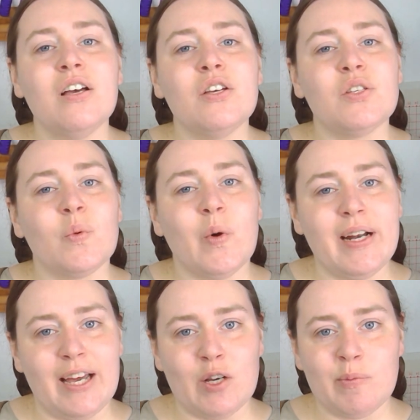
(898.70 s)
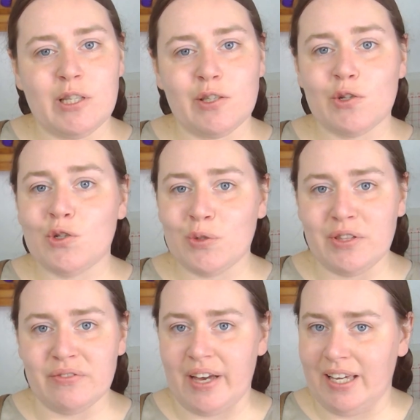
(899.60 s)
So what helmets should
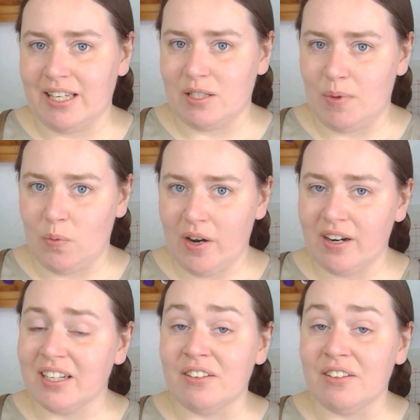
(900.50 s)
the Vikings be wearing